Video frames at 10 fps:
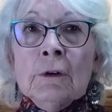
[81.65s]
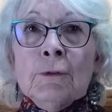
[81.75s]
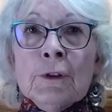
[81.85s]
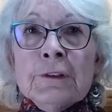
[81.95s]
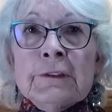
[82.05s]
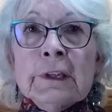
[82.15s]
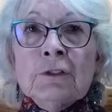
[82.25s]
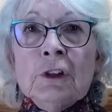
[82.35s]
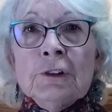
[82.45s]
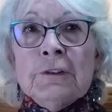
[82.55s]
For the
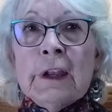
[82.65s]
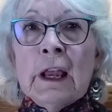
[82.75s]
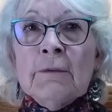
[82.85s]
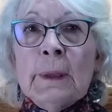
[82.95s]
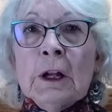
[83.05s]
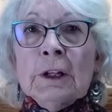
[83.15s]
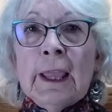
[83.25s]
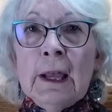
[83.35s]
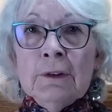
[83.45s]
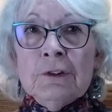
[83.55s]
six years that I've been on
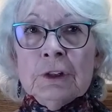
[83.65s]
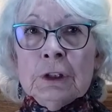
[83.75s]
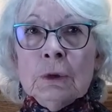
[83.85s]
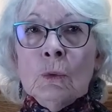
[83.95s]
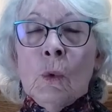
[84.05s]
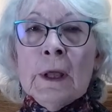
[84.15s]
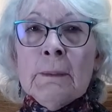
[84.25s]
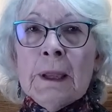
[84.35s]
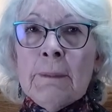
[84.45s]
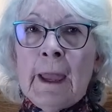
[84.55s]
council, one of
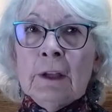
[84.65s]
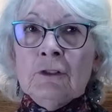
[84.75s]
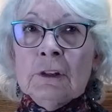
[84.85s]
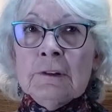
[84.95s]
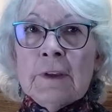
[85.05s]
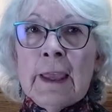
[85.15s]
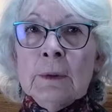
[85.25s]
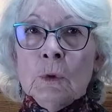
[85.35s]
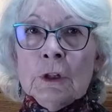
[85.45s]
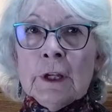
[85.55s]
my passions
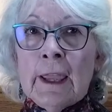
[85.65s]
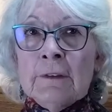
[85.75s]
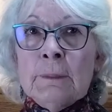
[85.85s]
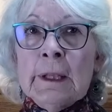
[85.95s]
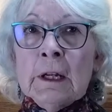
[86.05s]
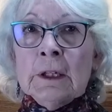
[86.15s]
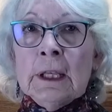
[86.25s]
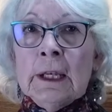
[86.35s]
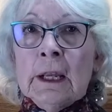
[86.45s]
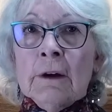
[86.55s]
and work has been on
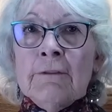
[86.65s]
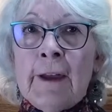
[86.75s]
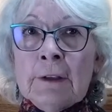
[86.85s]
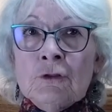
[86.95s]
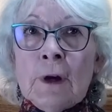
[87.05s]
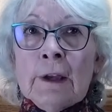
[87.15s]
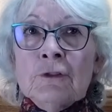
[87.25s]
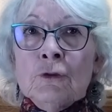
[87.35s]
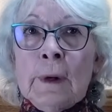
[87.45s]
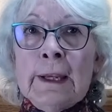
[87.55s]
getting our
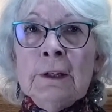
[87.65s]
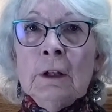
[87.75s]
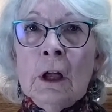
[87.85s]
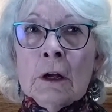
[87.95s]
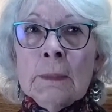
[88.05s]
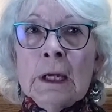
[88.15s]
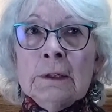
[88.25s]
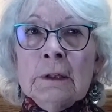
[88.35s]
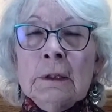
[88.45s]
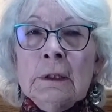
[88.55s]
FasTracks trained to Longmont.